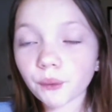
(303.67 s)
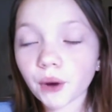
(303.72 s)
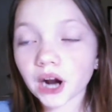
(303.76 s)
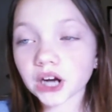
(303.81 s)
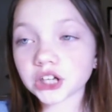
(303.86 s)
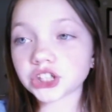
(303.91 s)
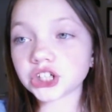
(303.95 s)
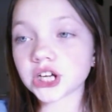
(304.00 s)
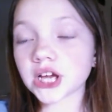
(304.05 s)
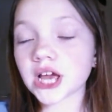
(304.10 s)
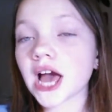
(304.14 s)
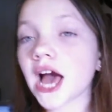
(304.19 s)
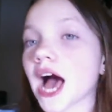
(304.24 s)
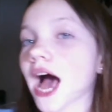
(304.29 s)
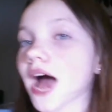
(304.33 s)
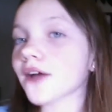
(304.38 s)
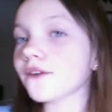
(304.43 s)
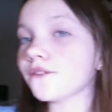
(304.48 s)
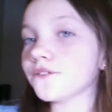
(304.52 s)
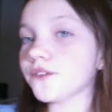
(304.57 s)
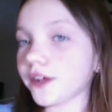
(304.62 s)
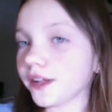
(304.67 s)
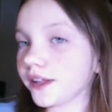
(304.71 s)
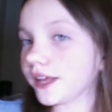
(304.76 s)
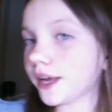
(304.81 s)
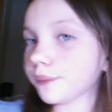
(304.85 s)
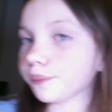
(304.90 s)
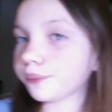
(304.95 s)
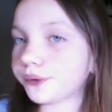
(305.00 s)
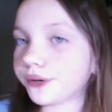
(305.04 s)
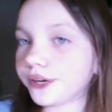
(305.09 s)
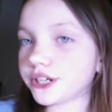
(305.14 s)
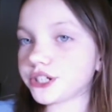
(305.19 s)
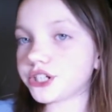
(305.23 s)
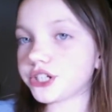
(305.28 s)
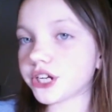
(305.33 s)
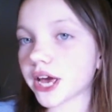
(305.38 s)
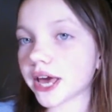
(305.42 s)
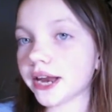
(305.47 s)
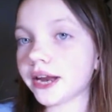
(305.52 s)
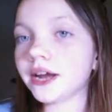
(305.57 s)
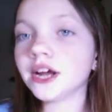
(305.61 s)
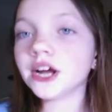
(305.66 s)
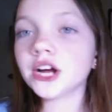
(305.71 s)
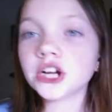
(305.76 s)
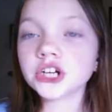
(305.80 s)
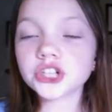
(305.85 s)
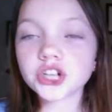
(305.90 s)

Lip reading: watching. I really appreciate it.